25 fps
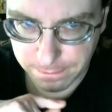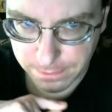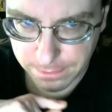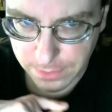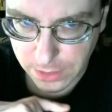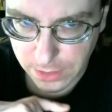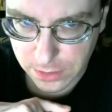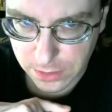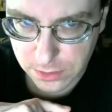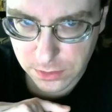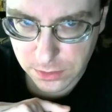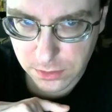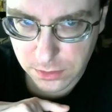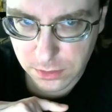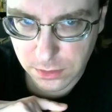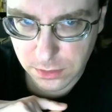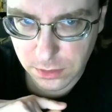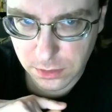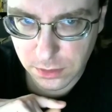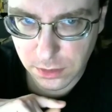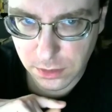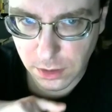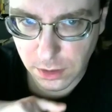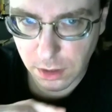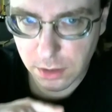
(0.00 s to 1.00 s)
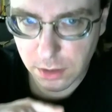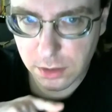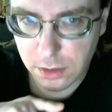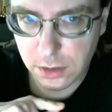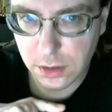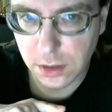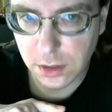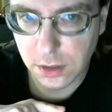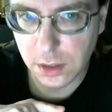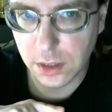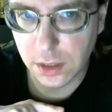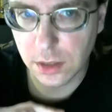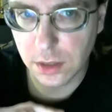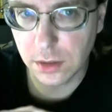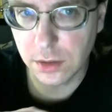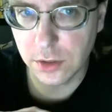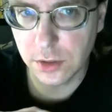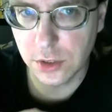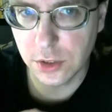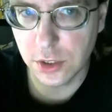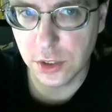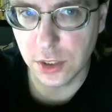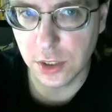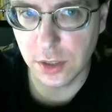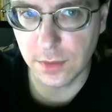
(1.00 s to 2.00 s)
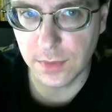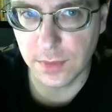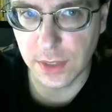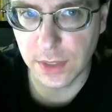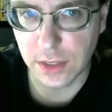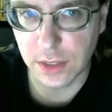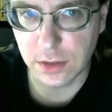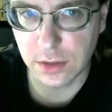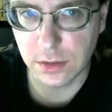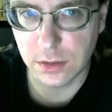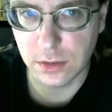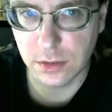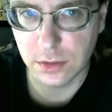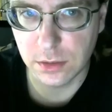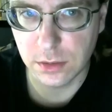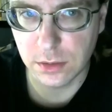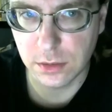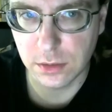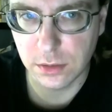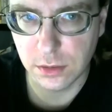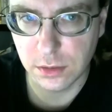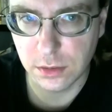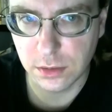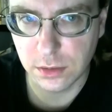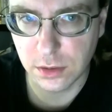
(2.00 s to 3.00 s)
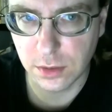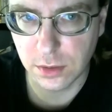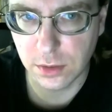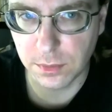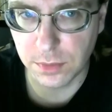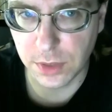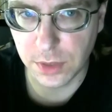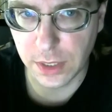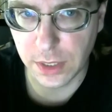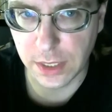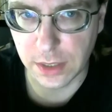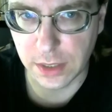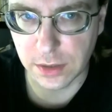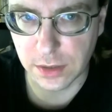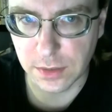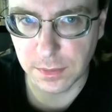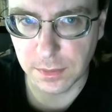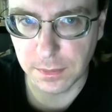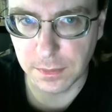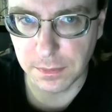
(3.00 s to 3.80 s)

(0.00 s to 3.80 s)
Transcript: That's not an illegitimate complaint.